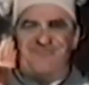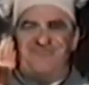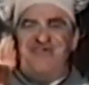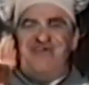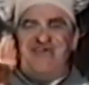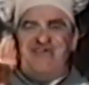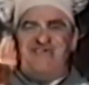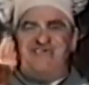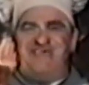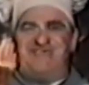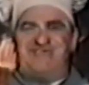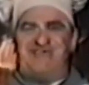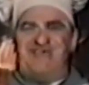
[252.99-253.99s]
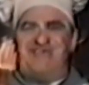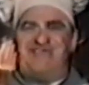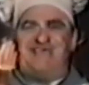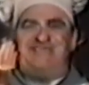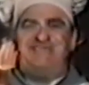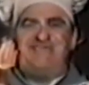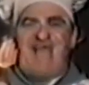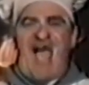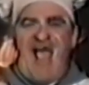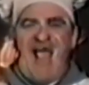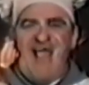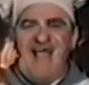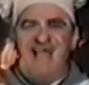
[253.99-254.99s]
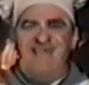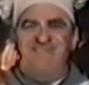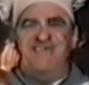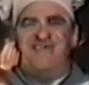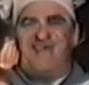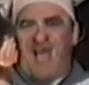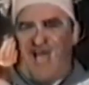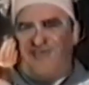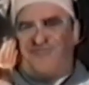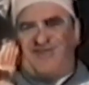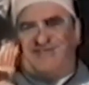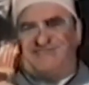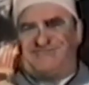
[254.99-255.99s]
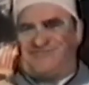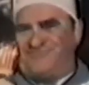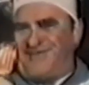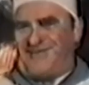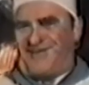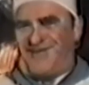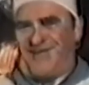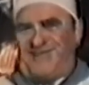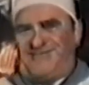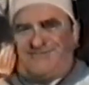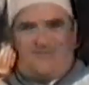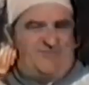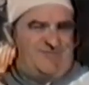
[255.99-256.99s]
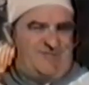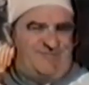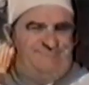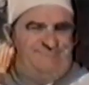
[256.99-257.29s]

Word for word: we teach that it takes time and confidence to make a great cook.